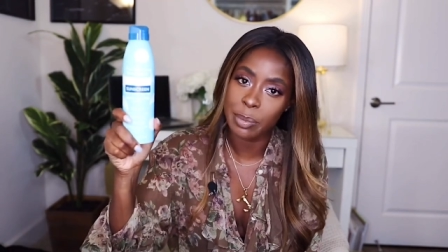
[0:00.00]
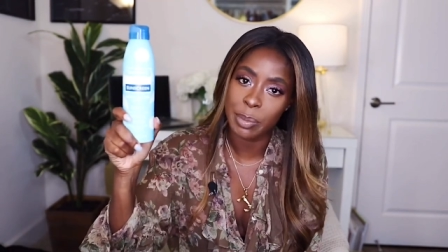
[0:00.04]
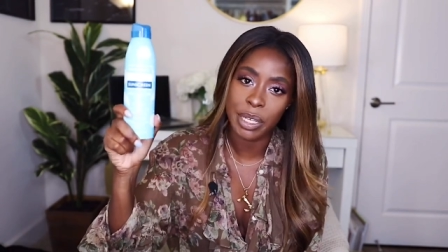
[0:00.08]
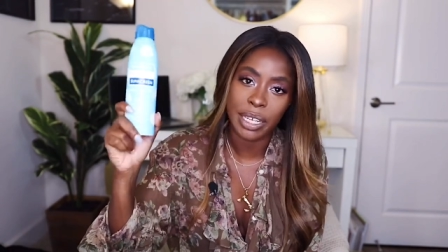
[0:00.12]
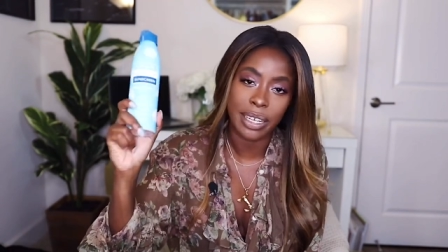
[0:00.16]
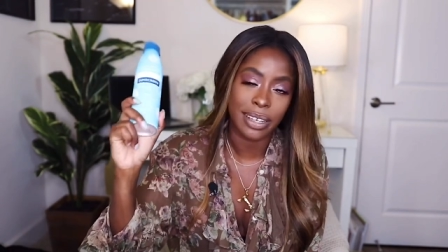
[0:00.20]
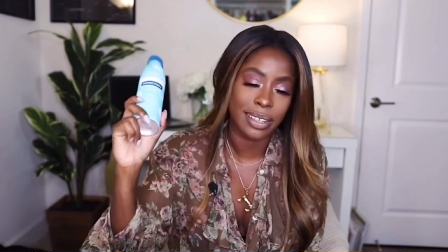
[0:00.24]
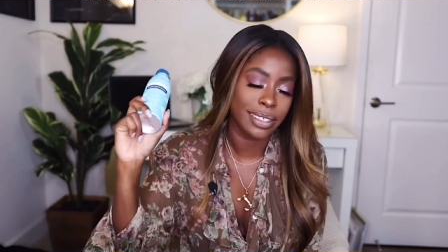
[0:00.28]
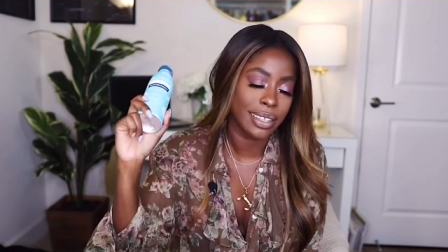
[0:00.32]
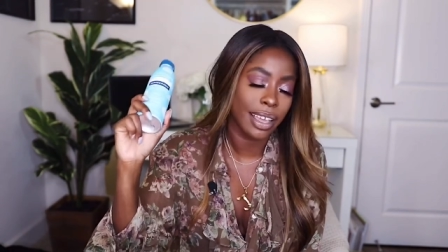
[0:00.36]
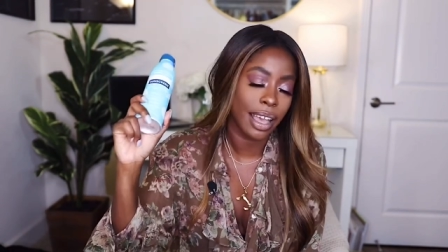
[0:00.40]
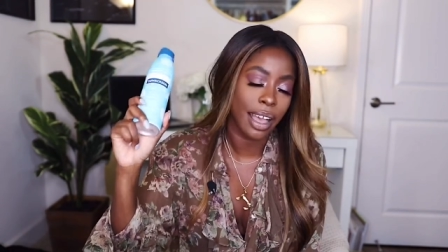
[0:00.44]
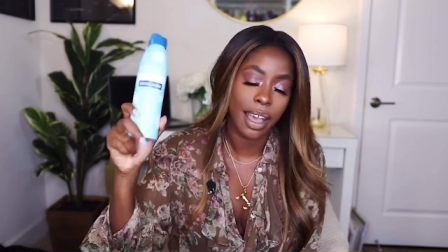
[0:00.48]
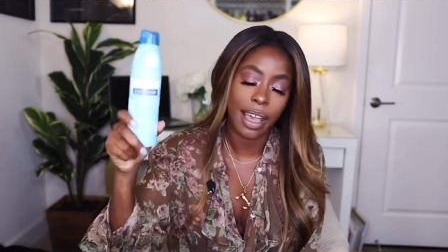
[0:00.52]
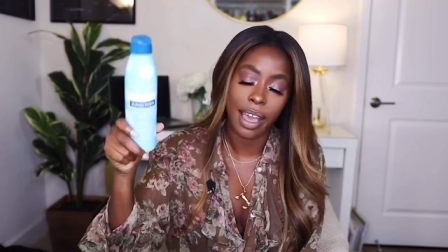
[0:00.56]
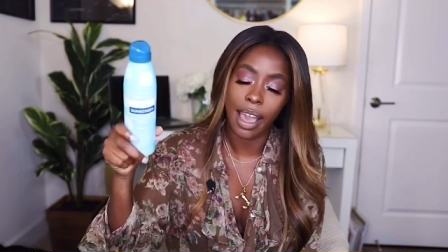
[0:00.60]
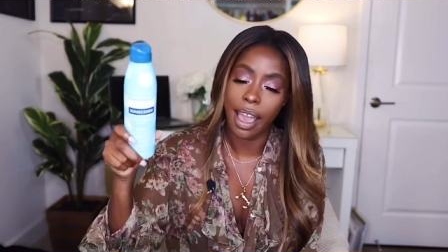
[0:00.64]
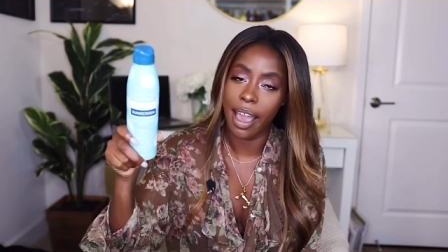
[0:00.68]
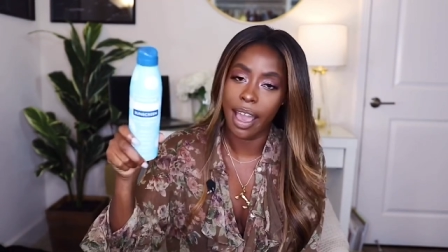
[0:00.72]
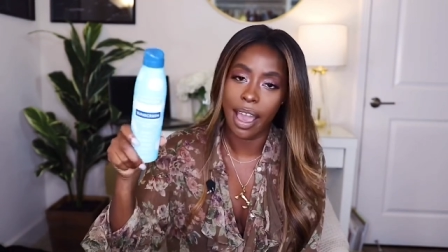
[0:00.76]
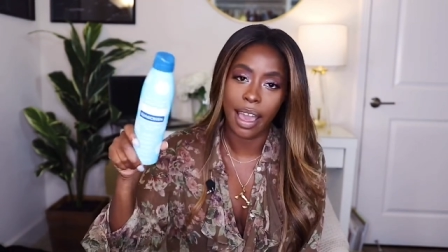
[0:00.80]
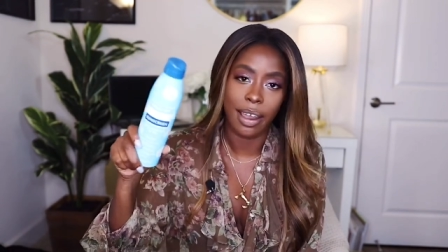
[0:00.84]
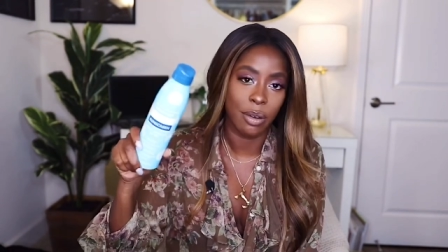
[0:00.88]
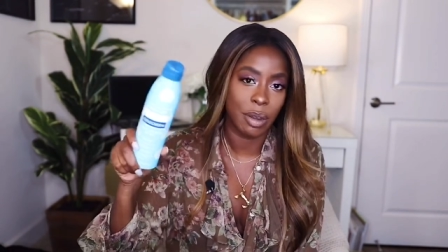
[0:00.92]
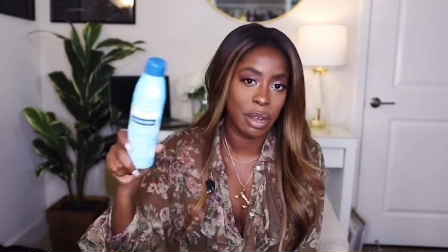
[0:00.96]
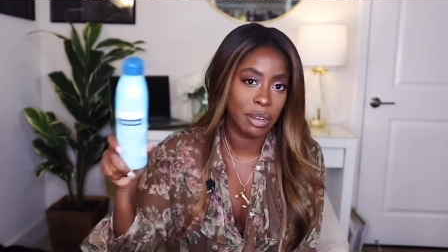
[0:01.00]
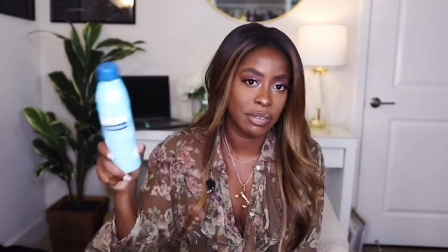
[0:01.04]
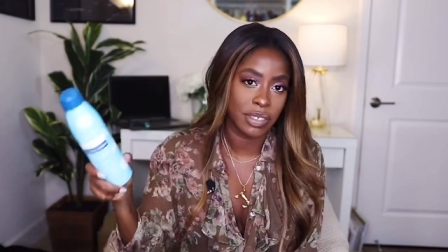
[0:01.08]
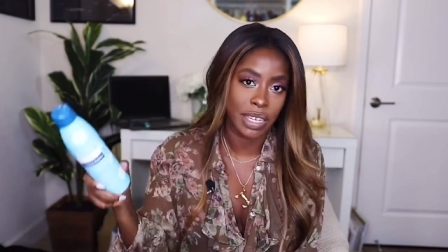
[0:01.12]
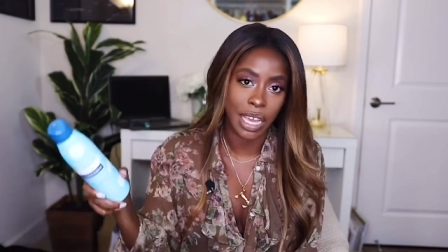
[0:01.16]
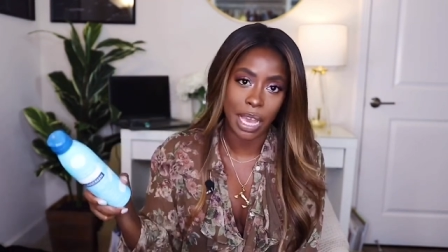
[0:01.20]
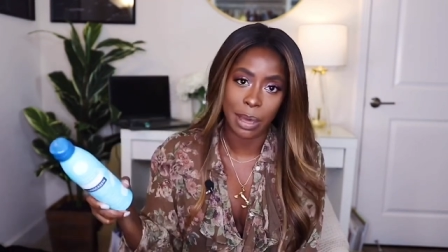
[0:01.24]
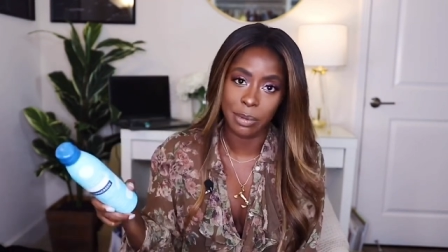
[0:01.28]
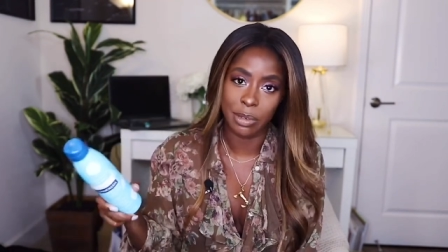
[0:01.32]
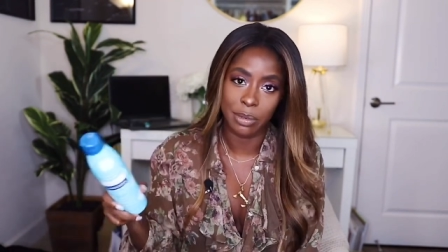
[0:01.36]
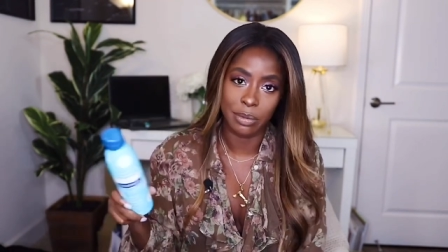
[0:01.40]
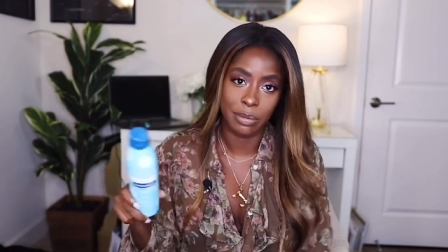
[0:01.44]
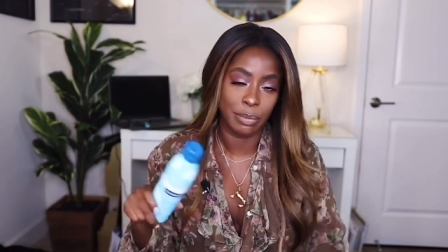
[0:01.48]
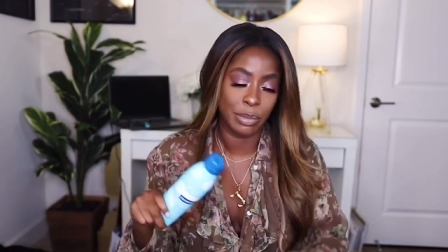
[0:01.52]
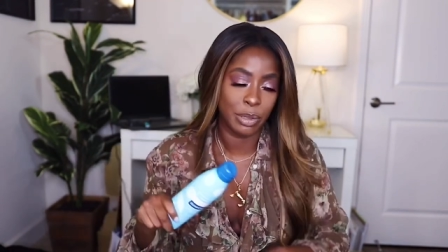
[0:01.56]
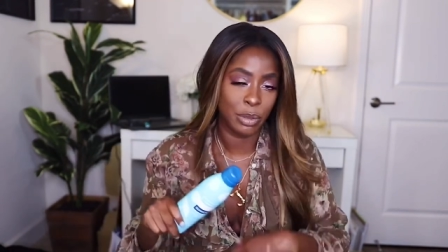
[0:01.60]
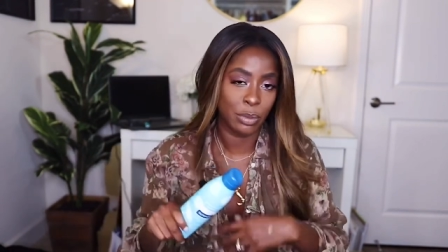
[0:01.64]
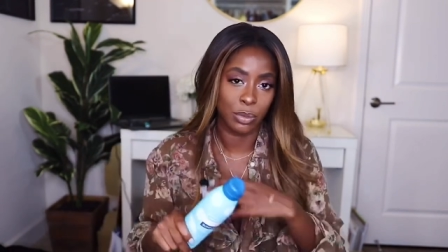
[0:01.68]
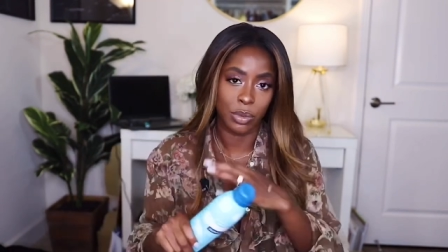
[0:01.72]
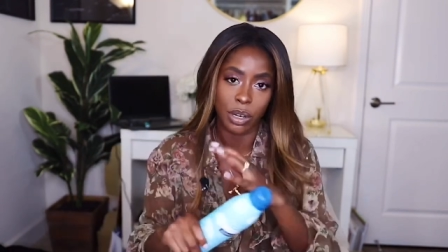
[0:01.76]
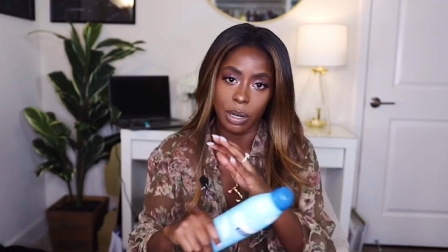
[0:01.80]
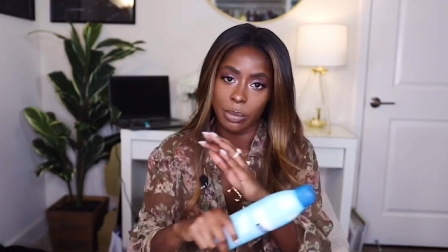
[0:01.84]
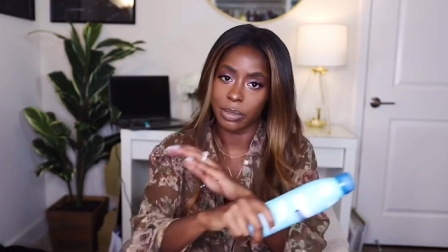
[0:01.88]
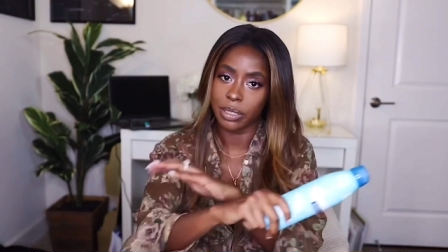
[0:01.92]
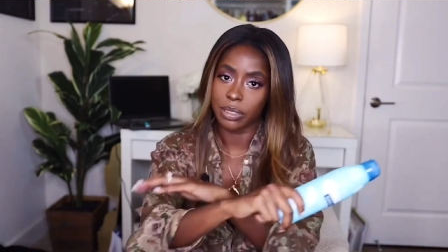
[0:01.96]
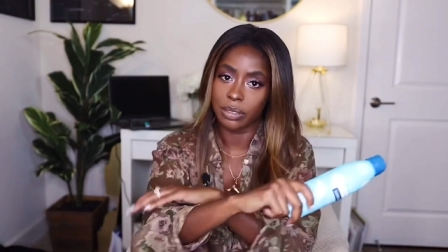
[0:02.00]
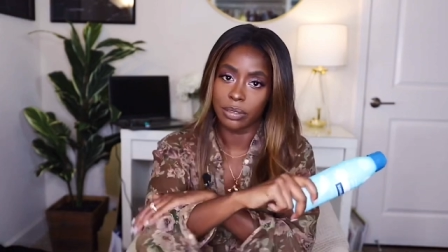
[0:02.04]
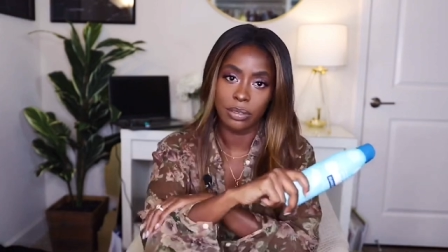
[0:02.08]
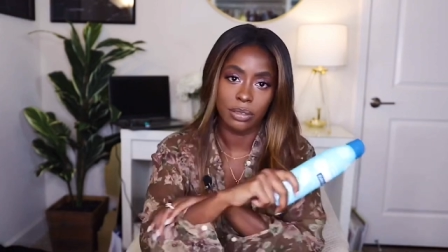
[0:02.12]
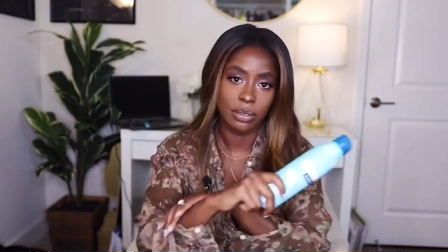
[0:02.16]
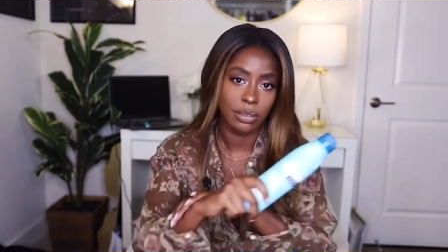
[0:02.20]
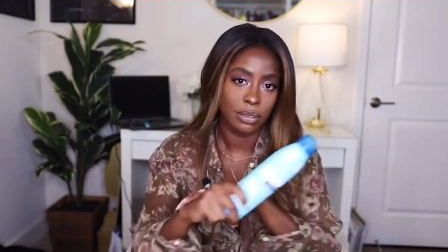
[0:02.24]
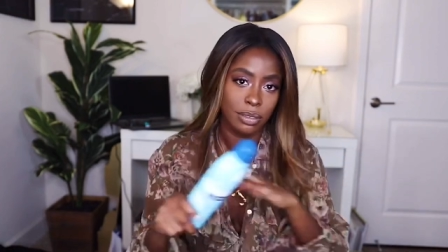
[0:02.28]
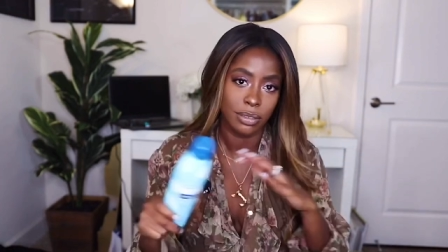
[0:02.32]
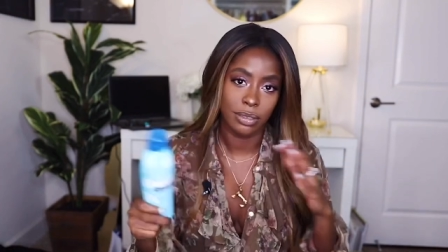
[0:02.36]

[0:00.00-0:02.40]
because I don't have time to be rubbing,